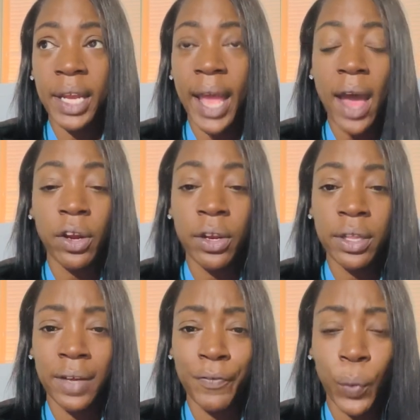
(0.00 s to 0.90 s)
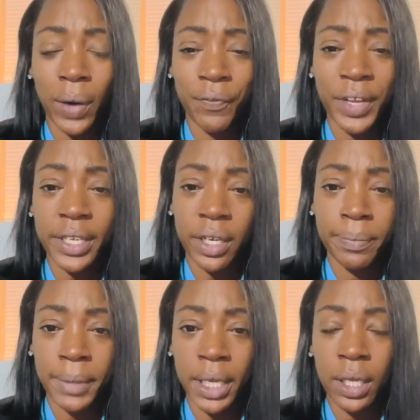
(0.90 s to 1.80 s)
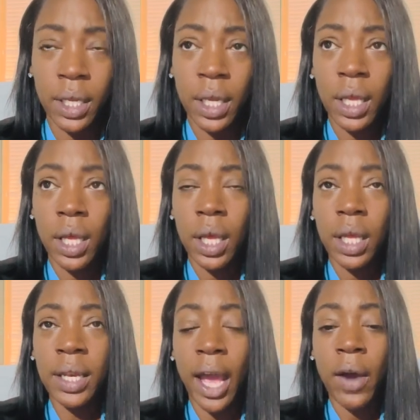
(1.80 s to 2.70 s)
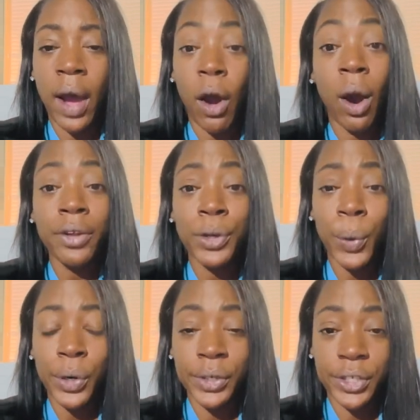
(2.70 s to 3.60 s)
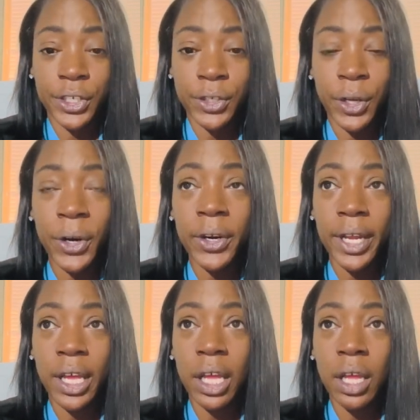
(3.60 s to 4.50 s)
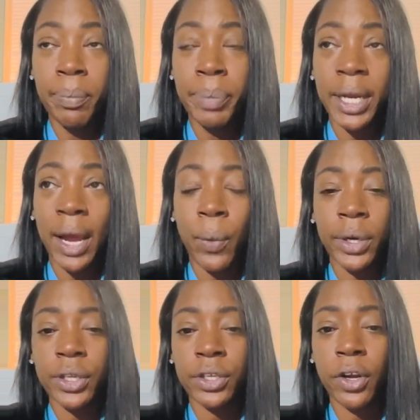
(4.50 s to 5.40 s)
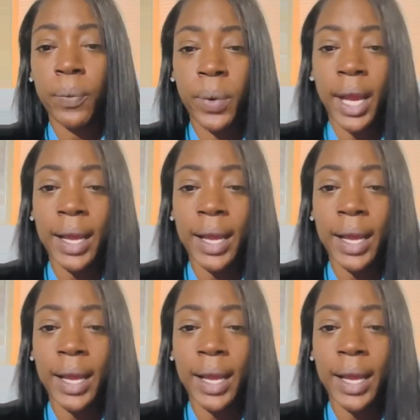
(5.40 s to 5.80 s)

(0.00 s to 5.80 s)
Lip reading: how the 4 fits on me. Now, I also ordered a skirt, but I ordered the skirt when I